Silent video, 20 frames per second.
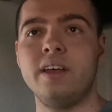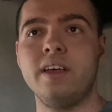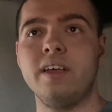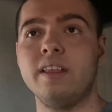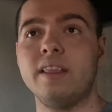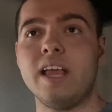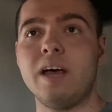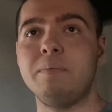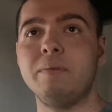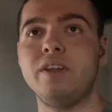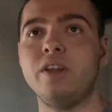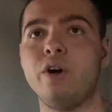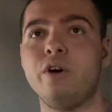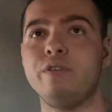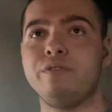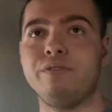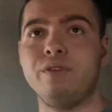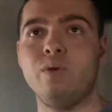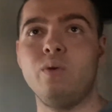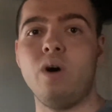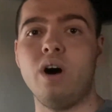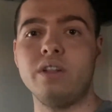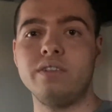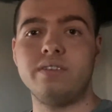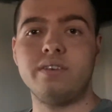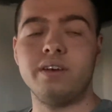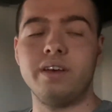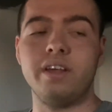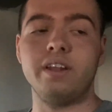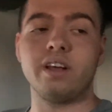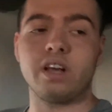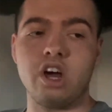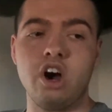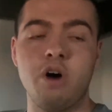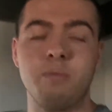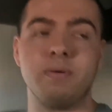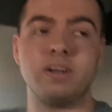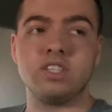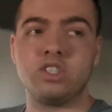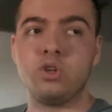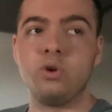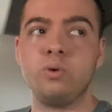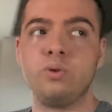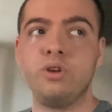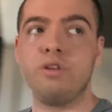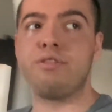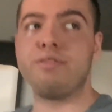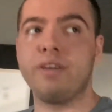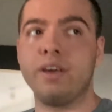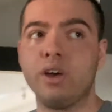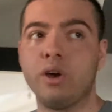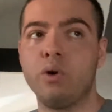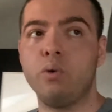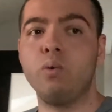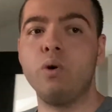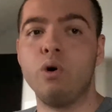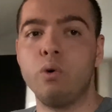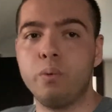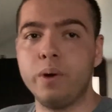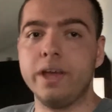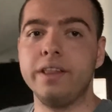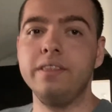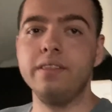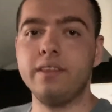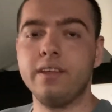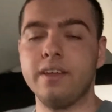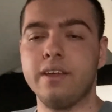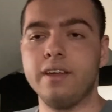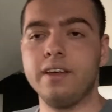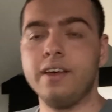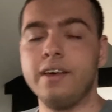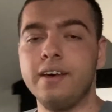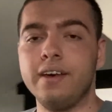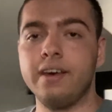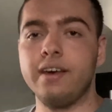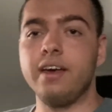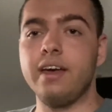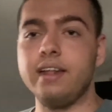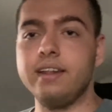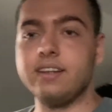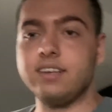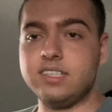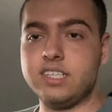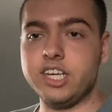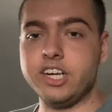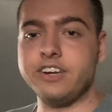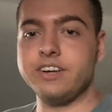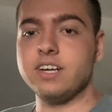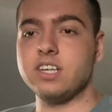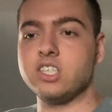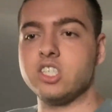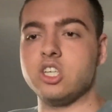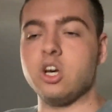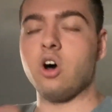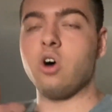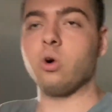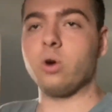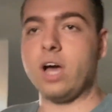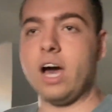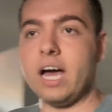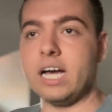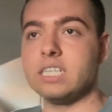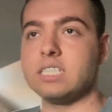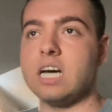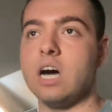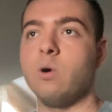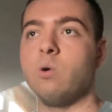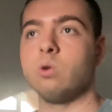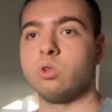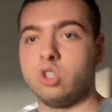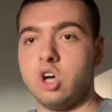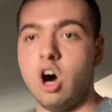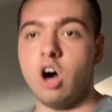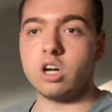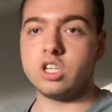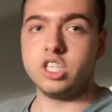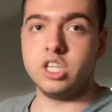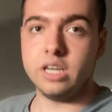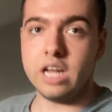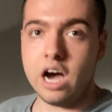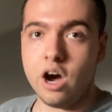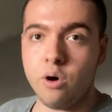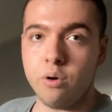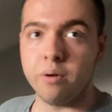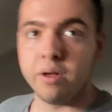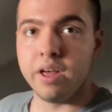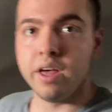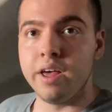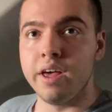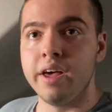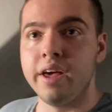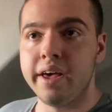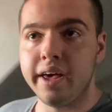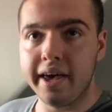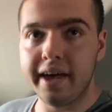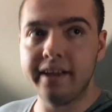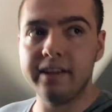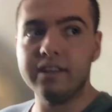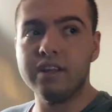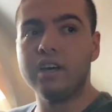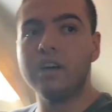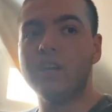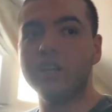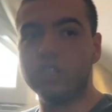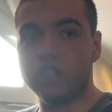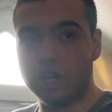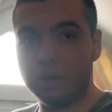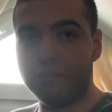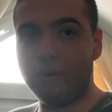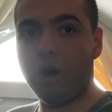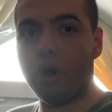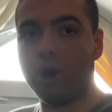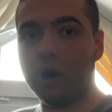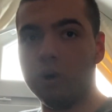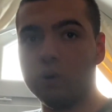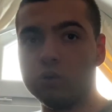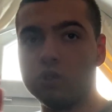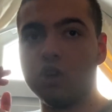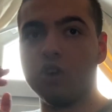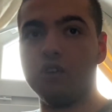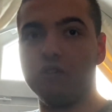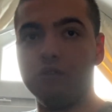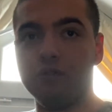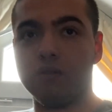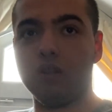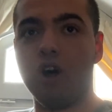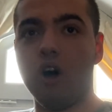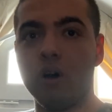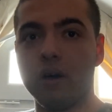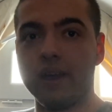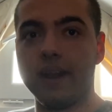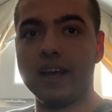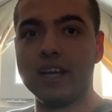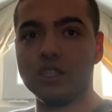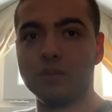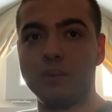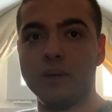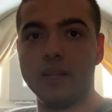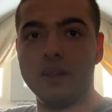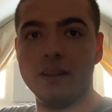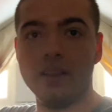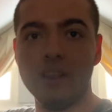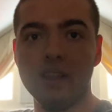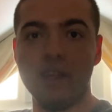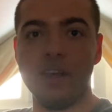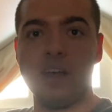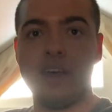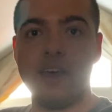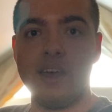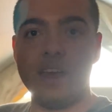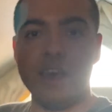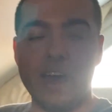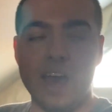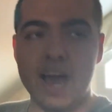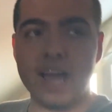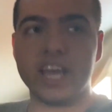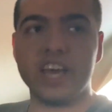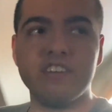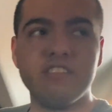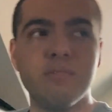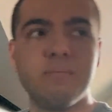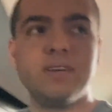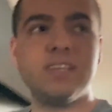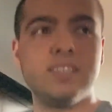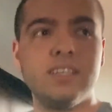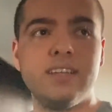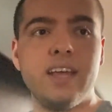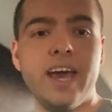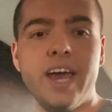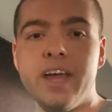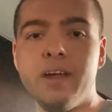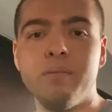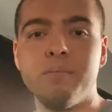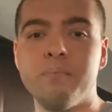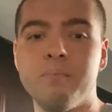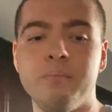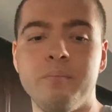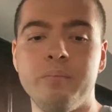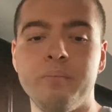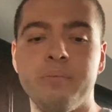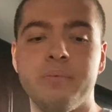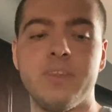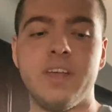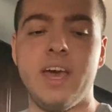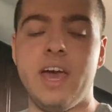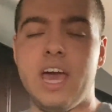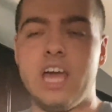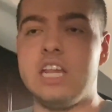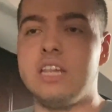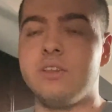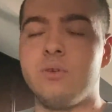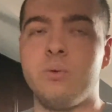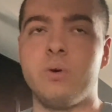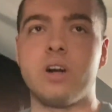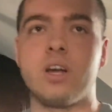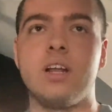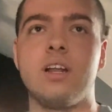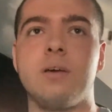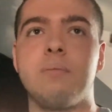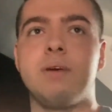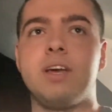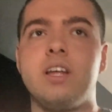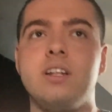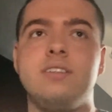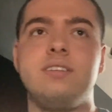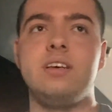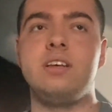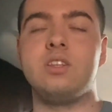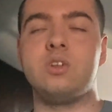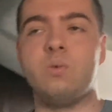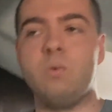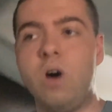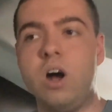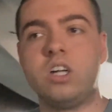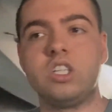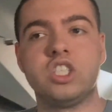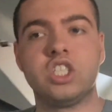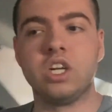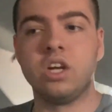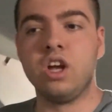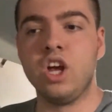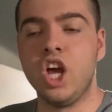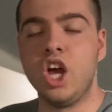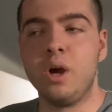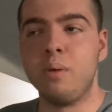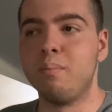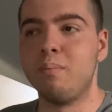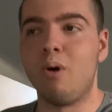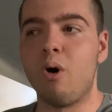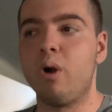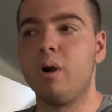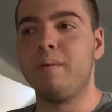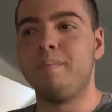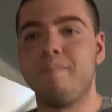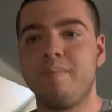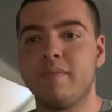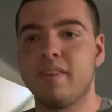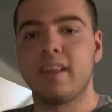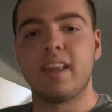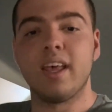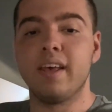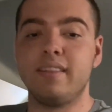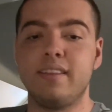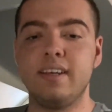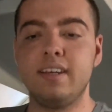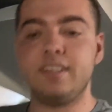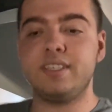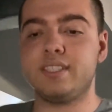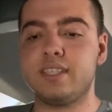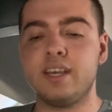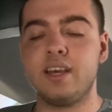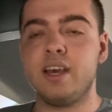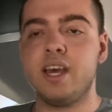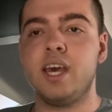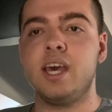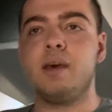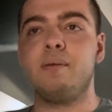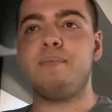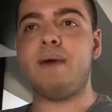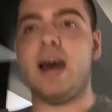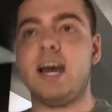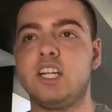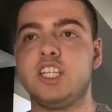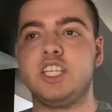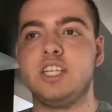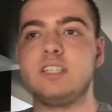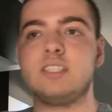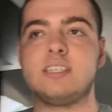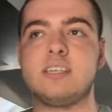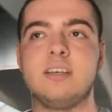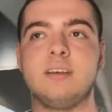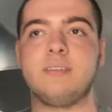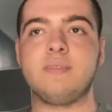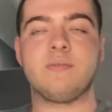let me know if you want in the comments who do you think will win in this series. So guys, I will talk to you now in tomorrow's vlog. It has been heck of a busy day and we're going to be continue to watch more of these matches.